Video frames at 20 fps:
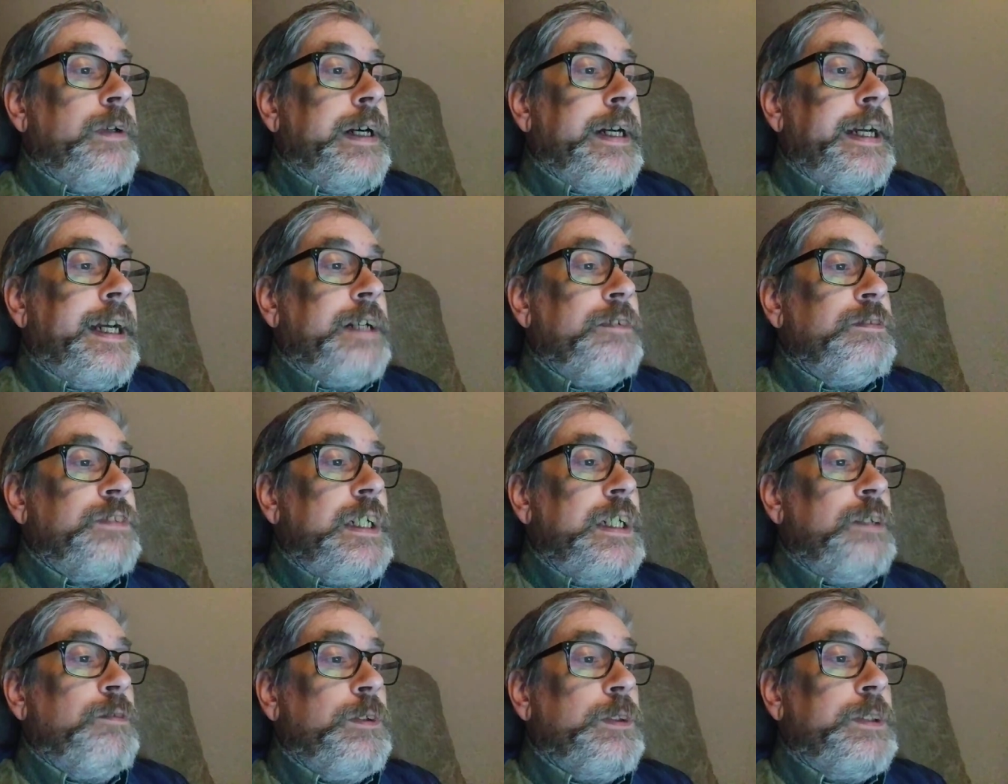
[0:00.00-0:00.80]
I have
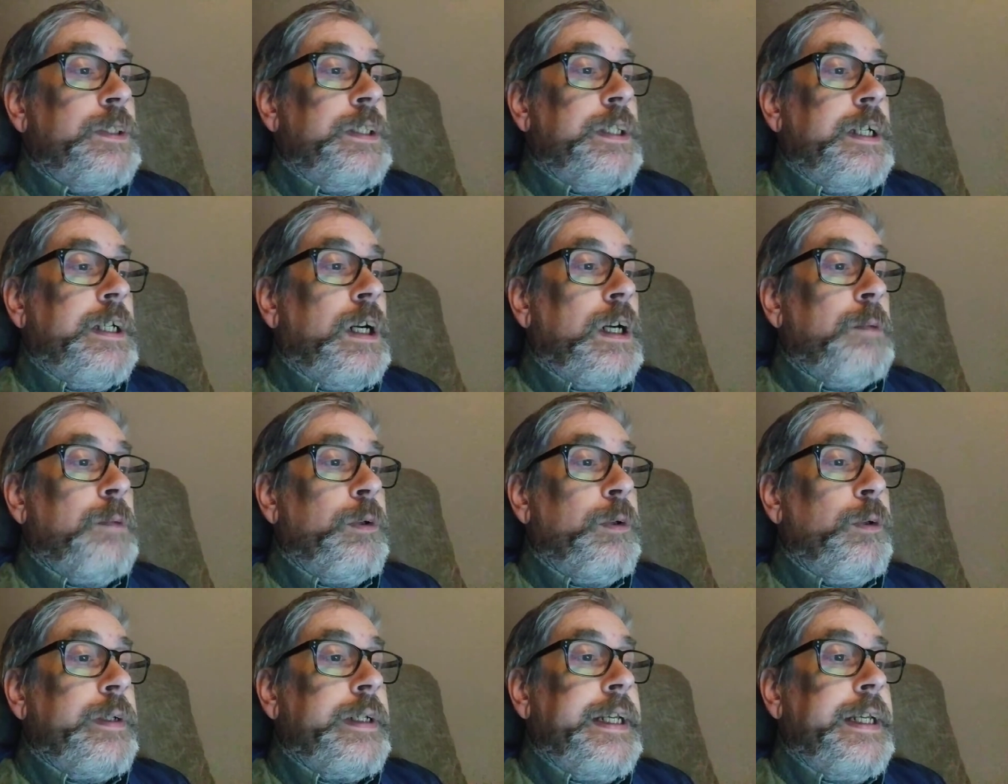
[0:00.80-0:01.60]
several
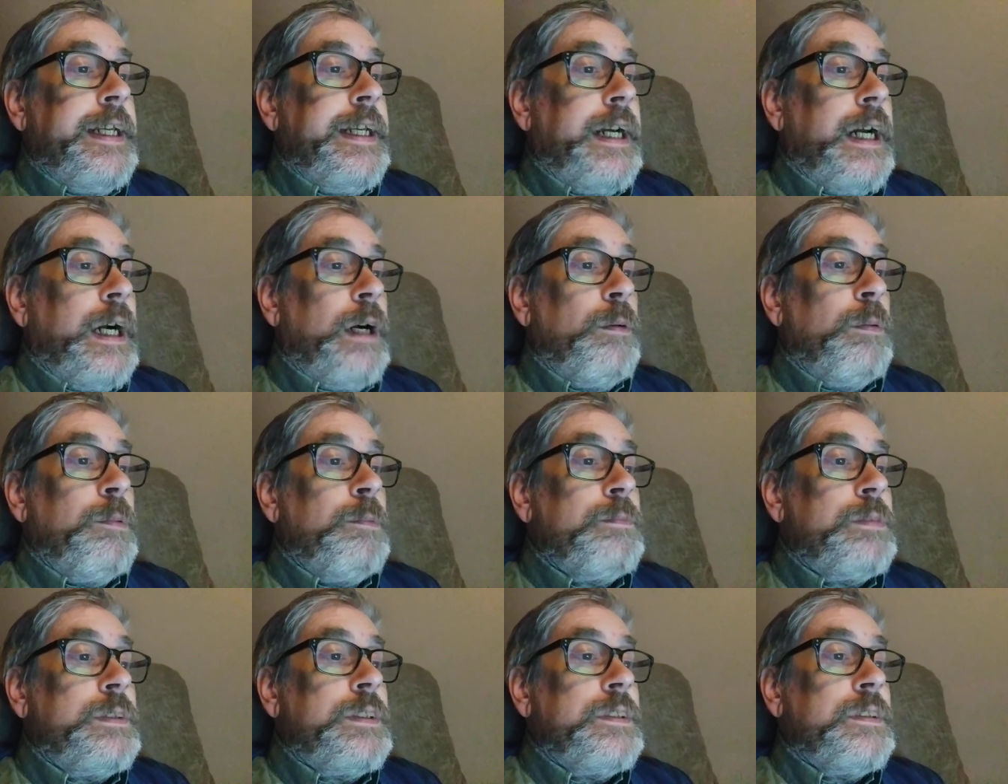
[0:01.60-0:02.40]
DeGarmo and Key
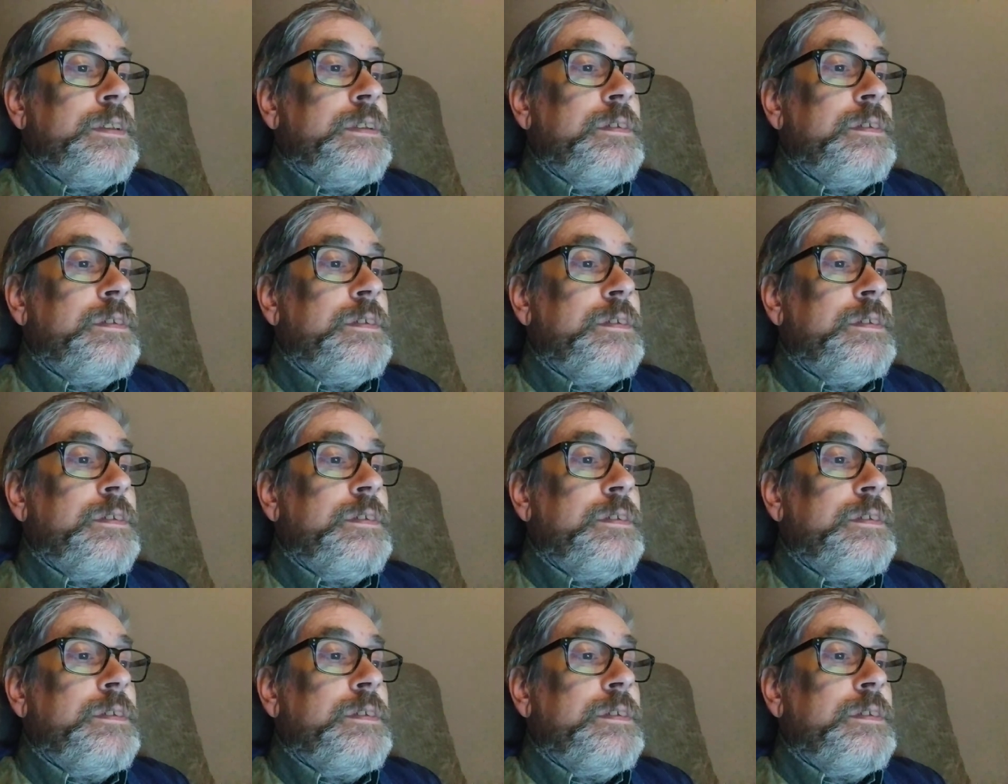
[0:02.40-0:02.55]
albums.